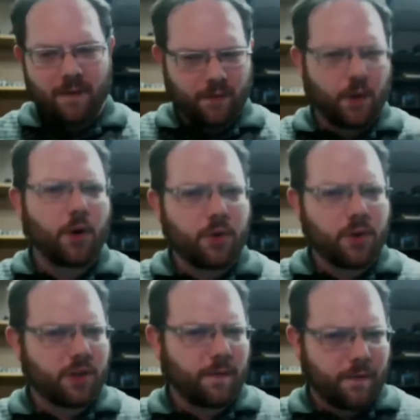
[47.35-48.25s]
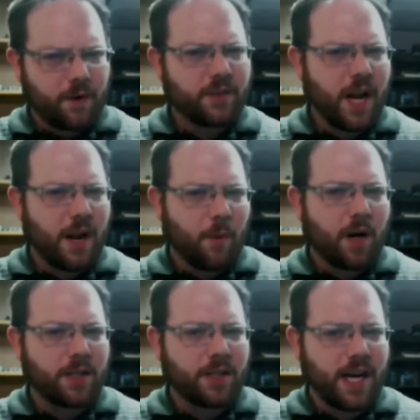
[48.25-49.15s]
For those who this is your first time
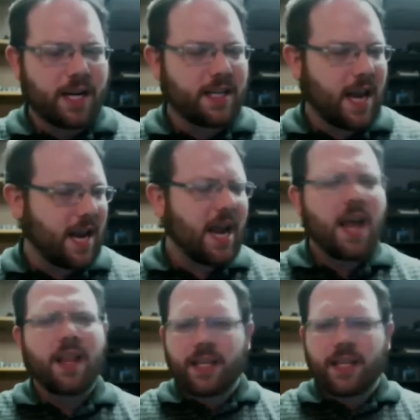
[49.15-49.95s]
watching Jank Tank,